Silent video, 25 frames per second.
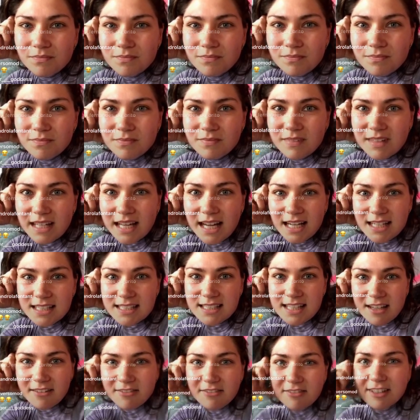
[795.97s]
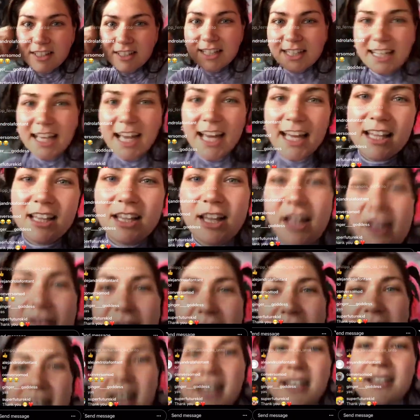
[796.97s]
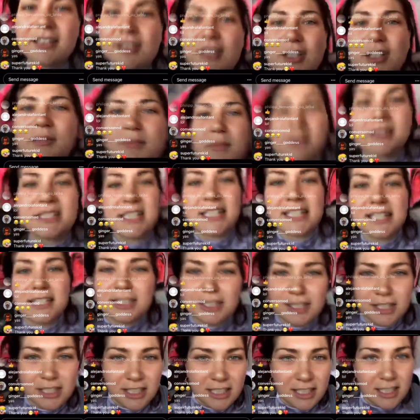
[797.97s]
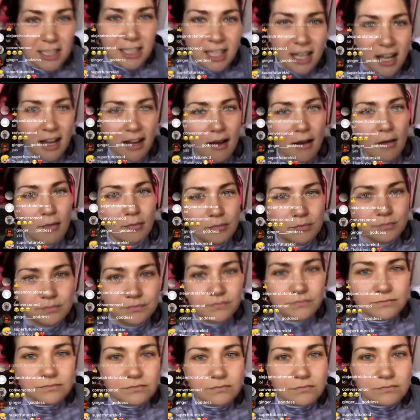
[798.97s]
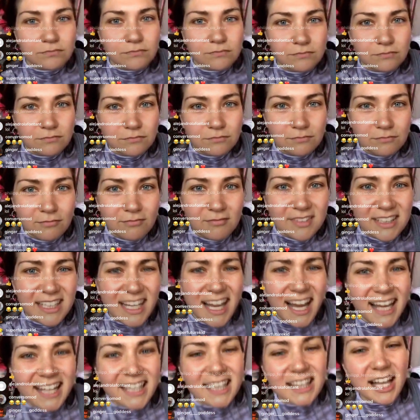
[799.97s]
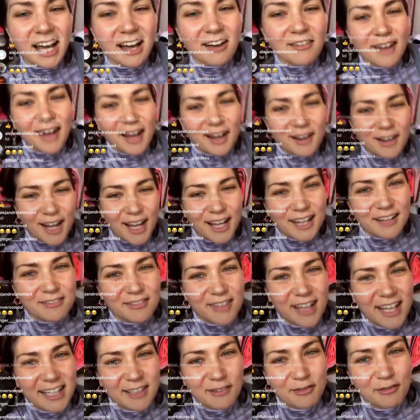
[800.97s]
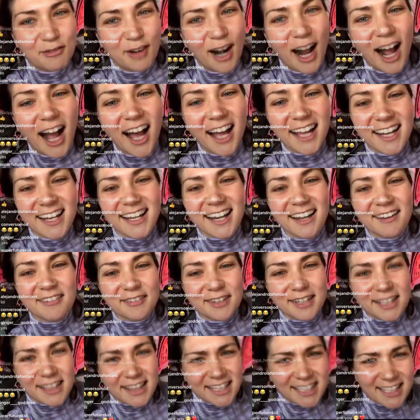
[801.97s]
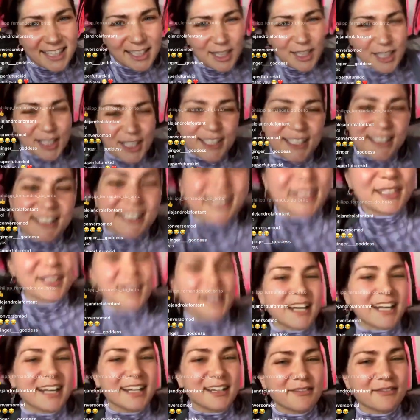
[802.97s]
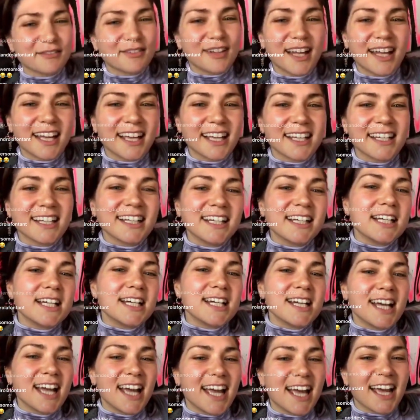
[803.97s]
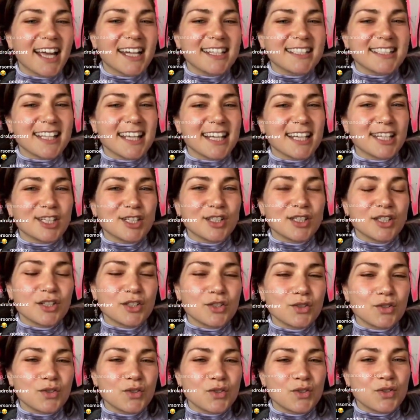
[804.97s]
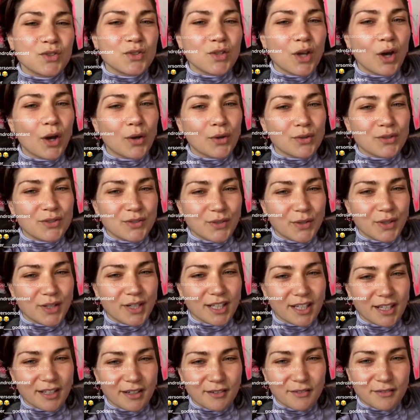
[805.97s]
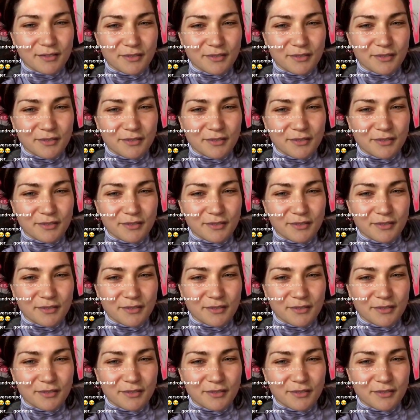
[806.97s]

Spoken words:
Yeah, definitely. I love that interpretation. Yeah, I love how kind of like rotten everything looks. You're kind of like, it's like so sort of